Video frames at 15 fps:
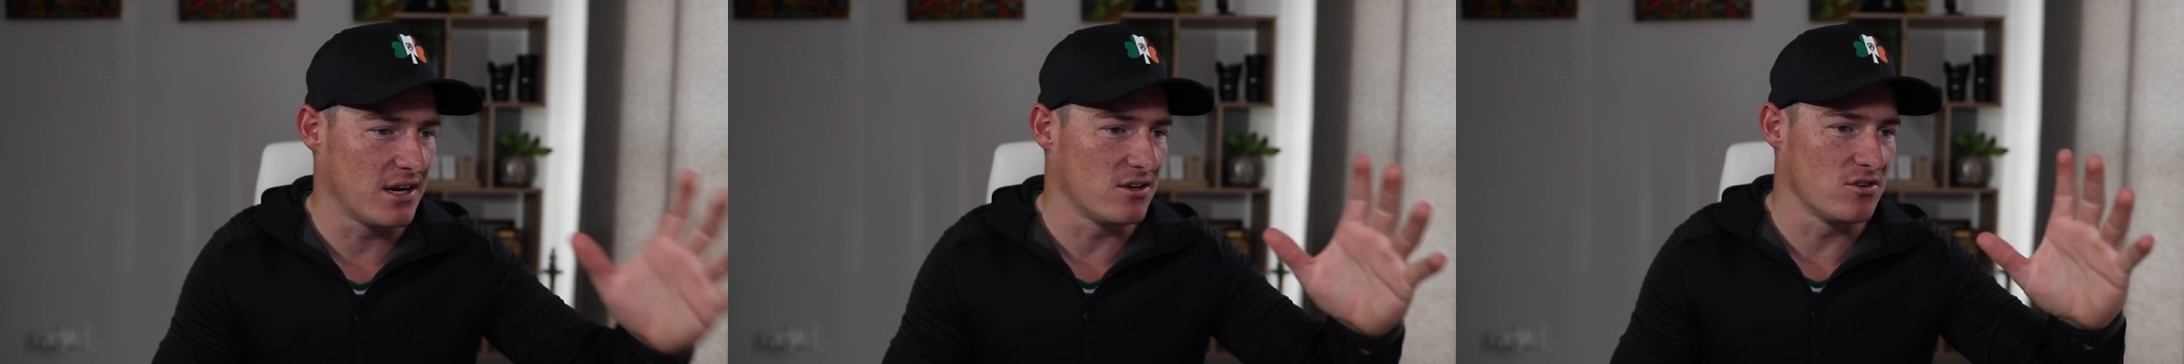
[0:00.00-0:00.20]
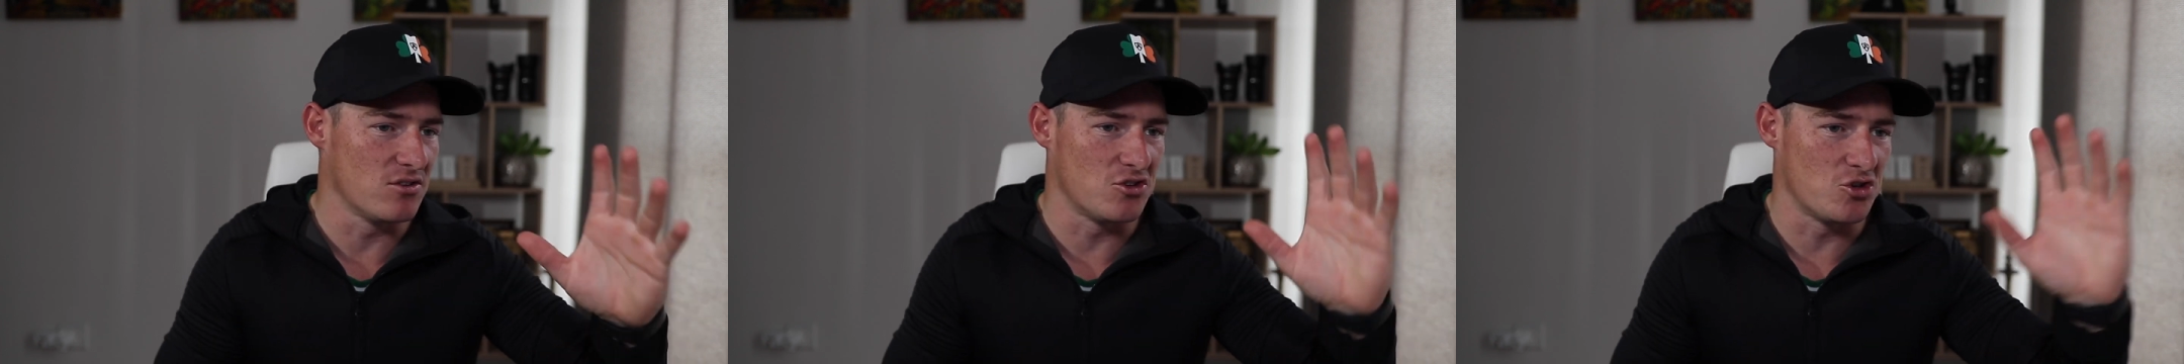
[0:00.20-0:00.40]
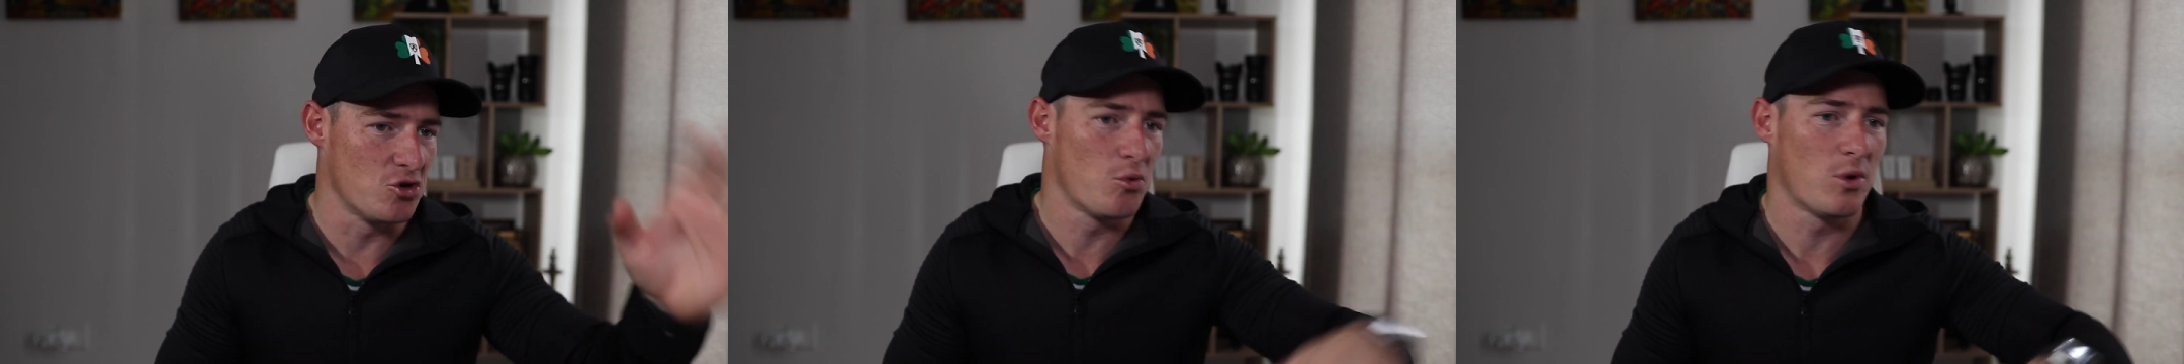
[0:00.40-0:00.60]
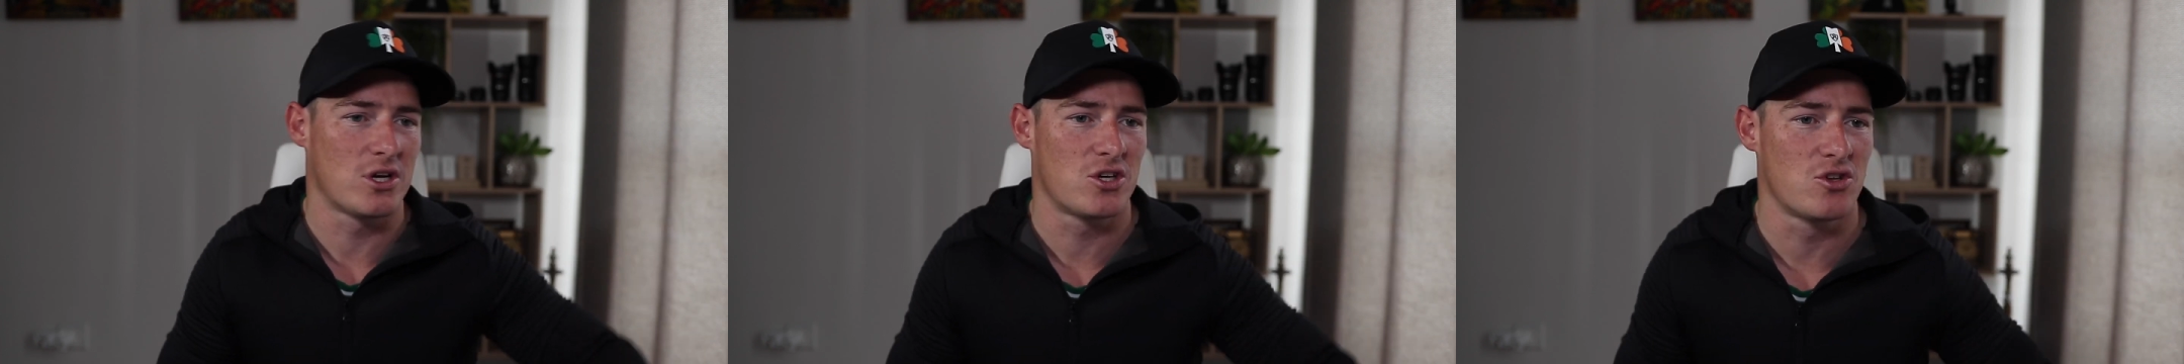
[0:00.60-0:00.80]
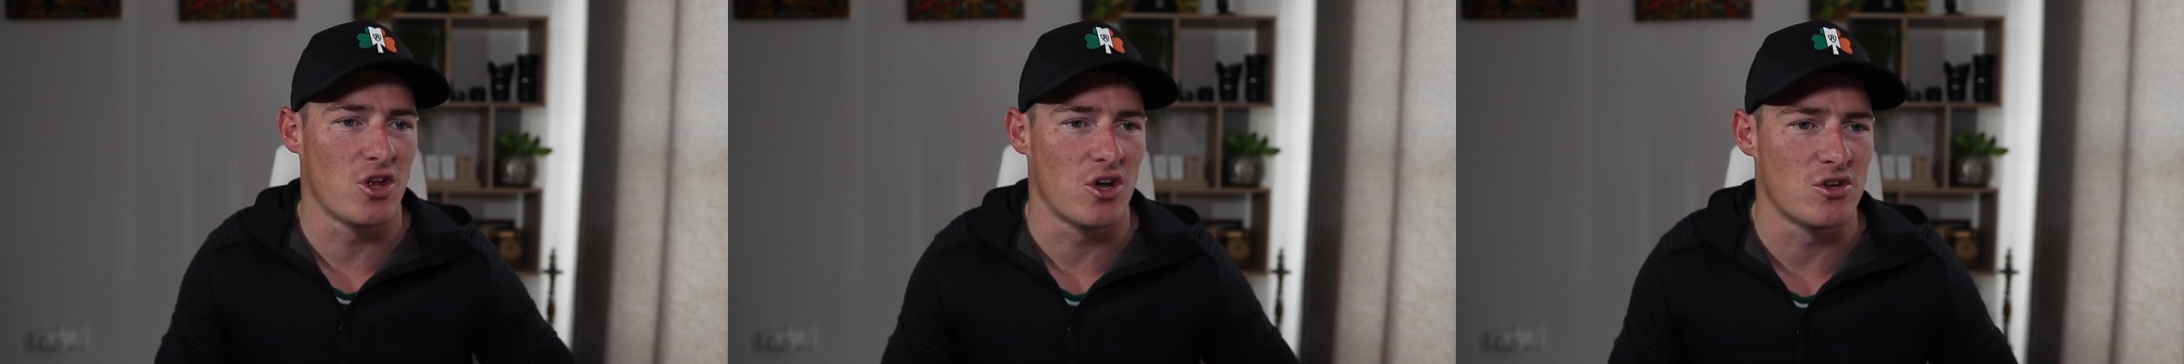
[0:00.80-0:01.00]
and do
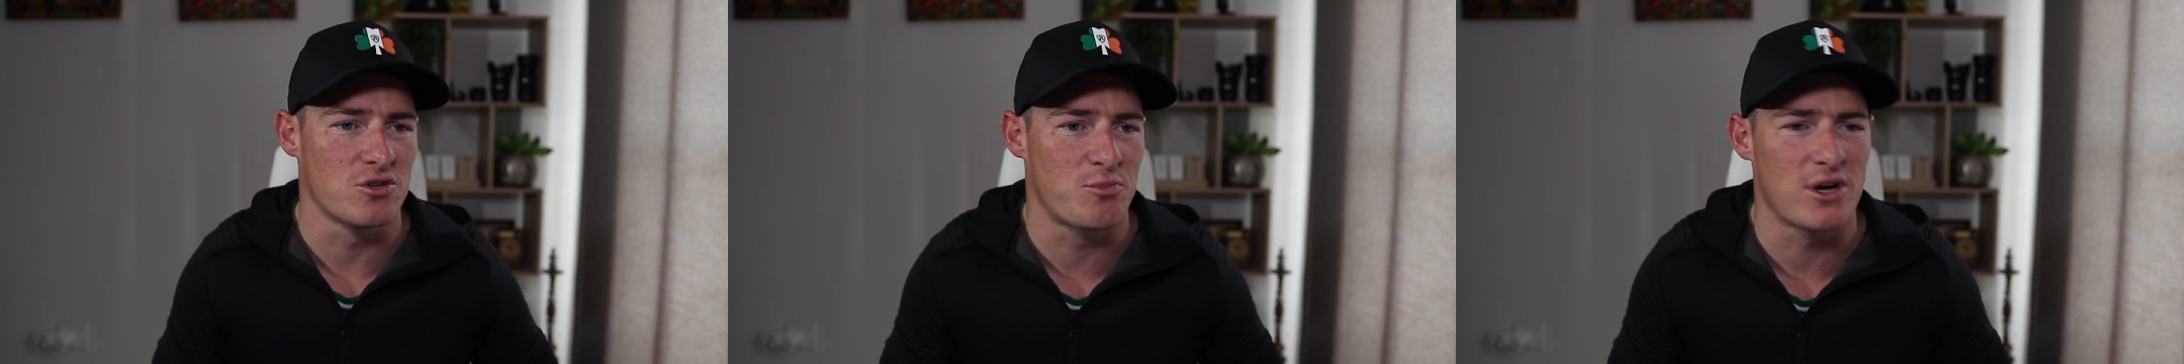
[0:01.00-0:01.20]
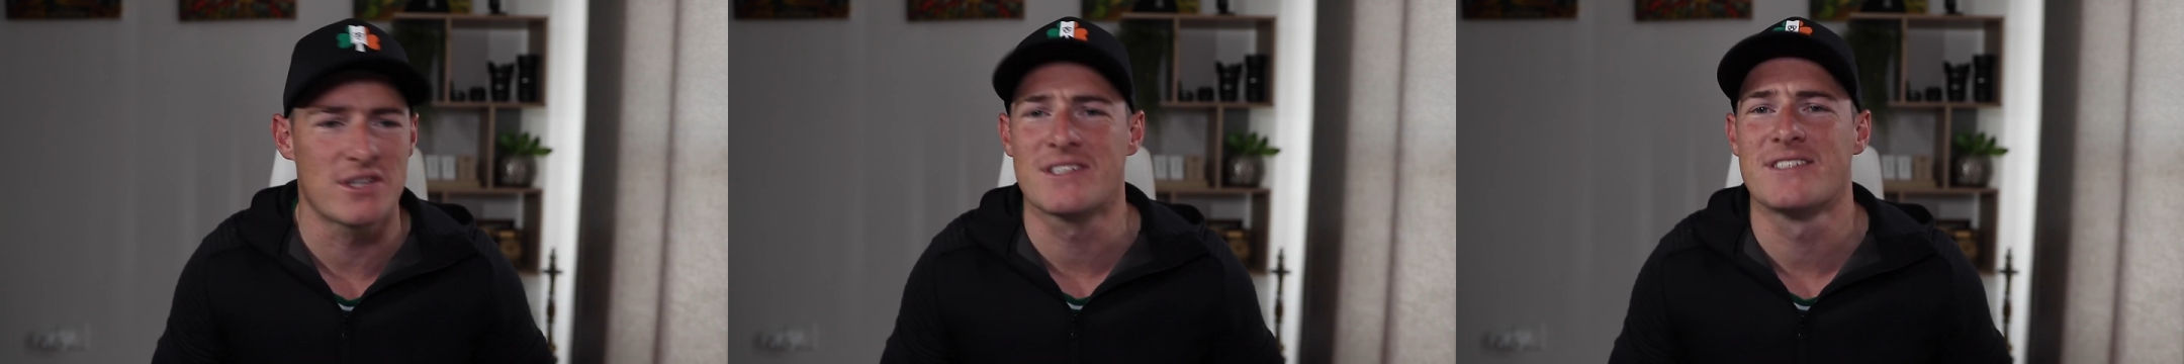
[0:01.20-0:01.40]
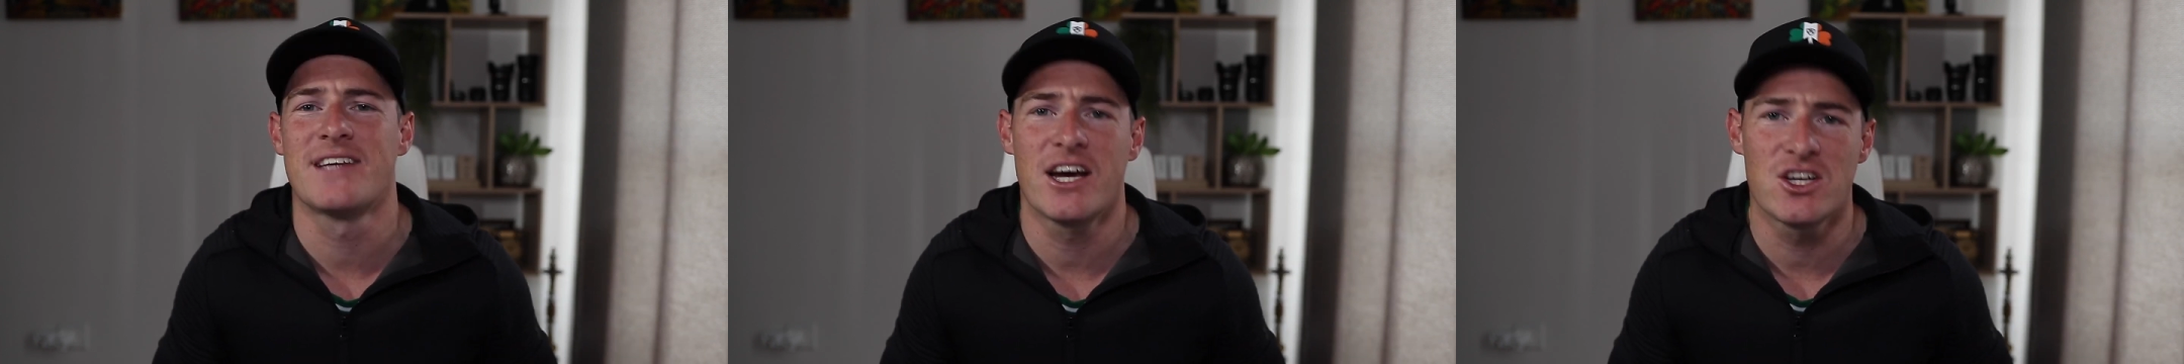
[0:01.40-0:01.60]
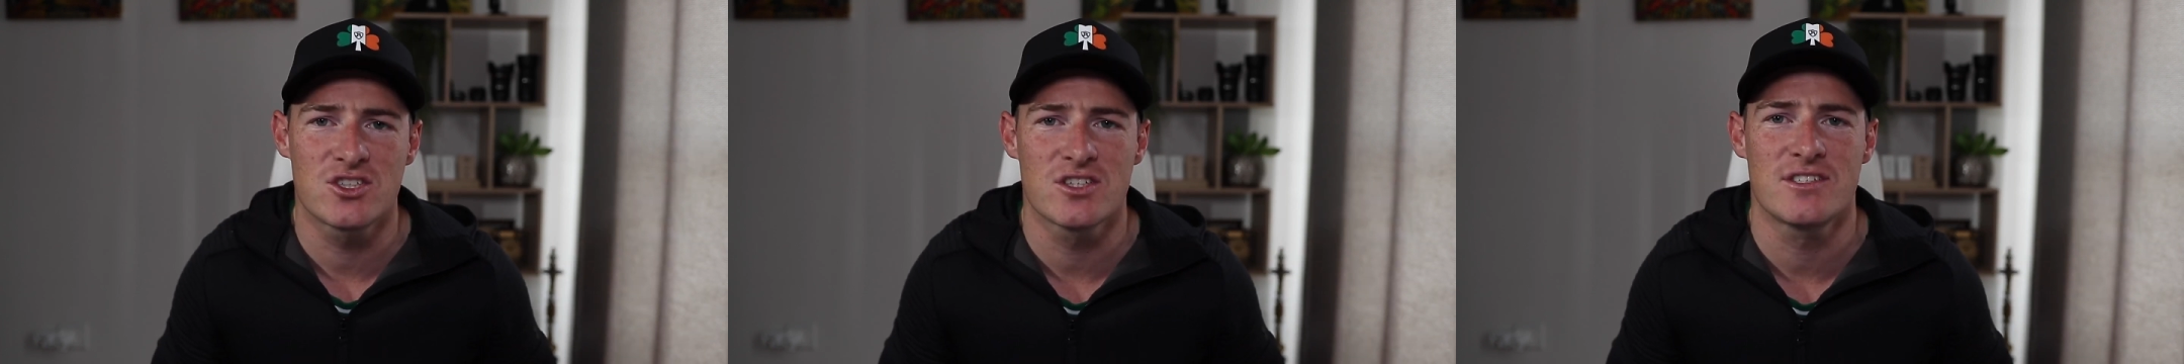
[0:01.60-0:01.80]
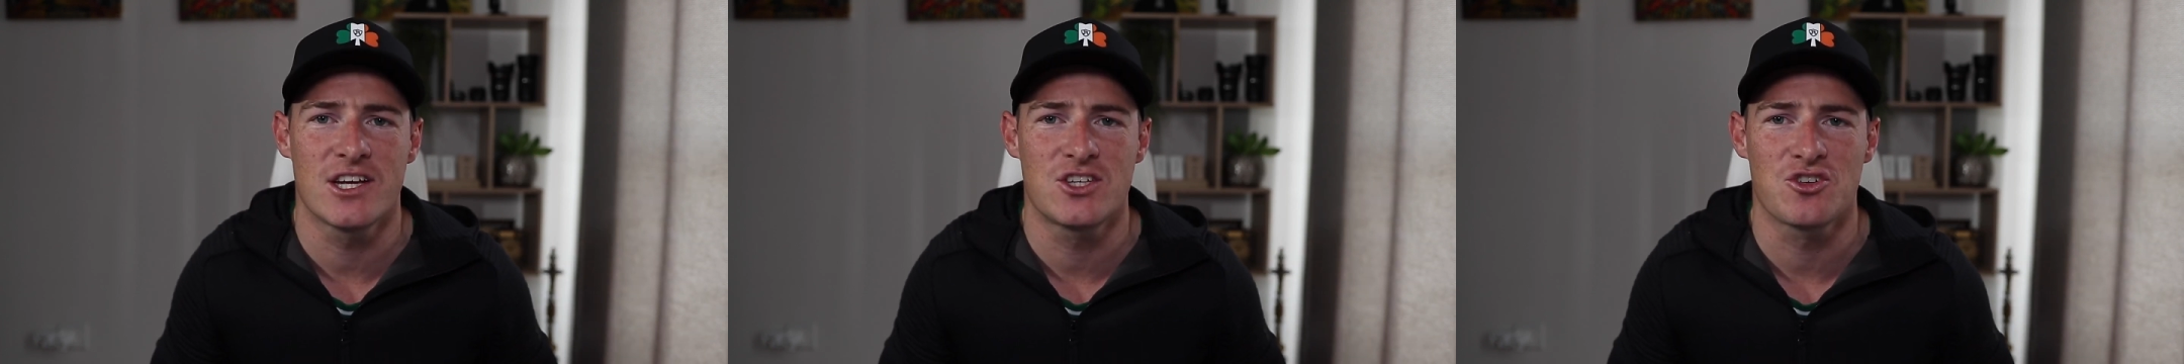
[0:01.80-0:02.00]
what those
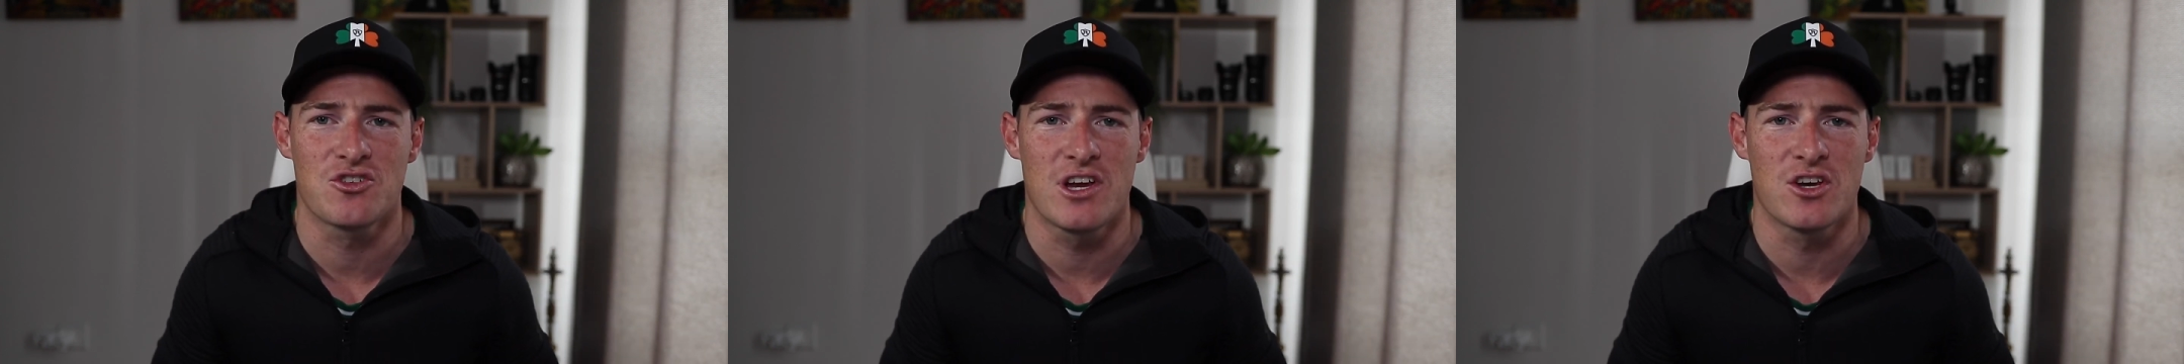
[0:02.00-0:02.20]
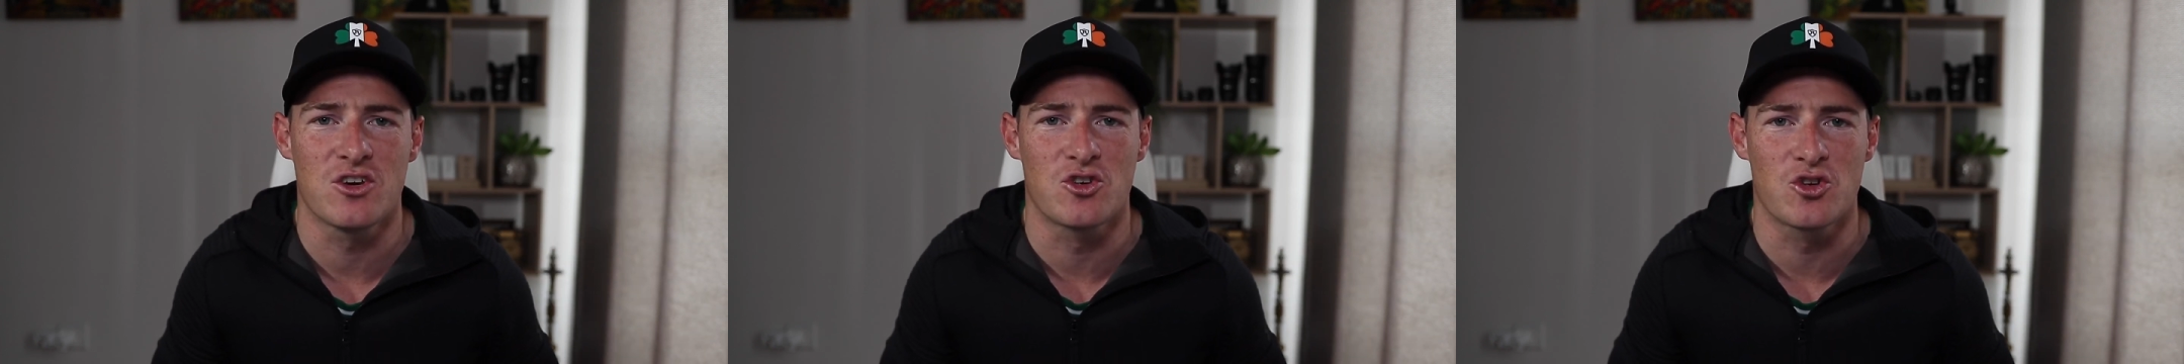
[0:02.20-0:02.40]
presentations that you need to